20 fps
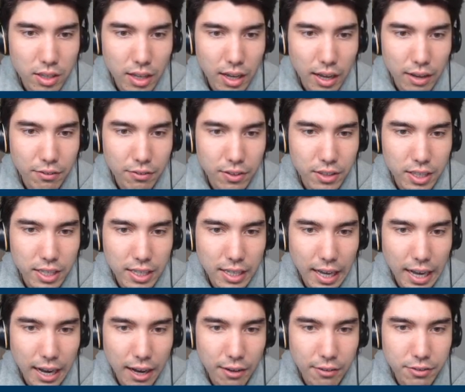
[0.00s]
I feel like
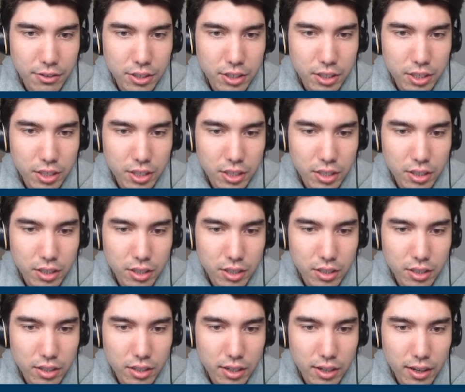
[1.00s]
after
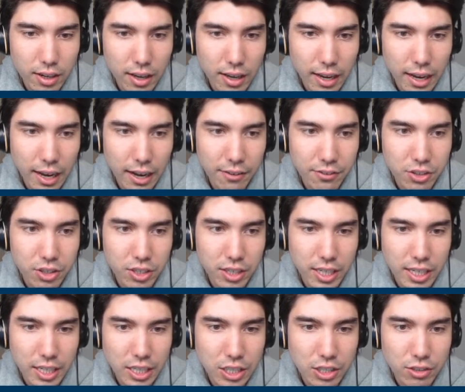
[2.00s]

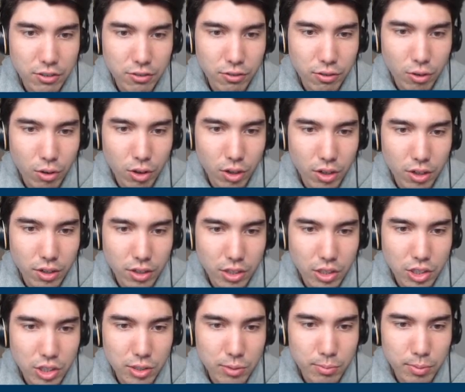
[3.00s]
h4, this
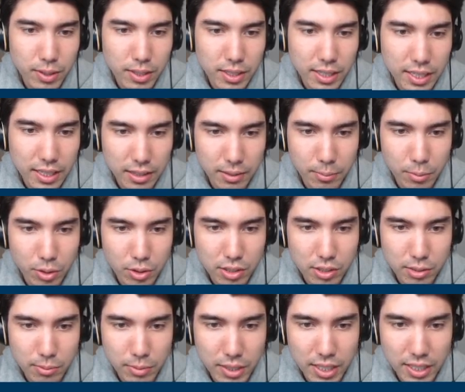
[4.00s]
should be like the most
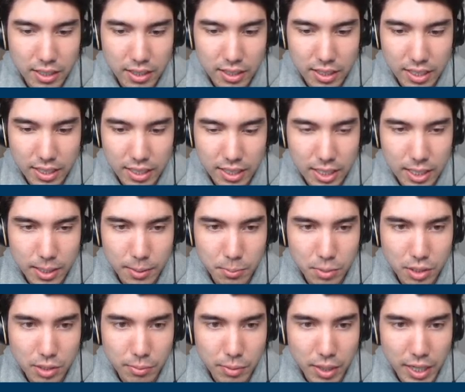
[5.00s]
immediate thing that
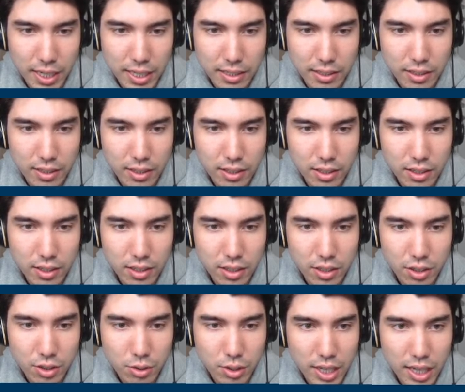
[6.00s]
comes to mind.
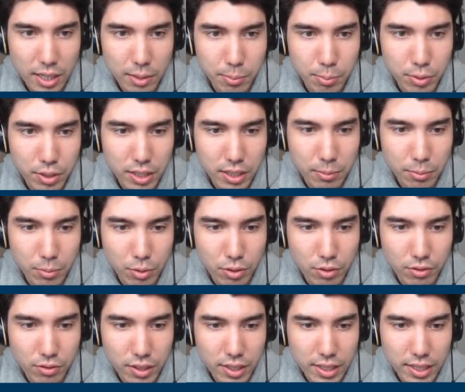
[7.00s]
You got to play a
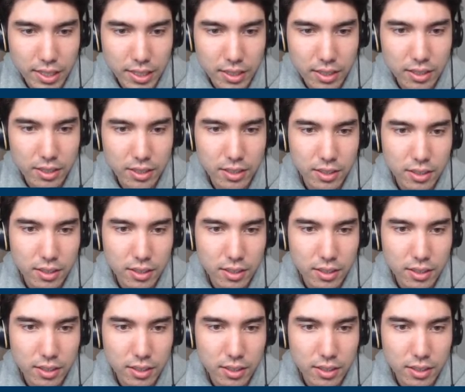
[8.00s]
move like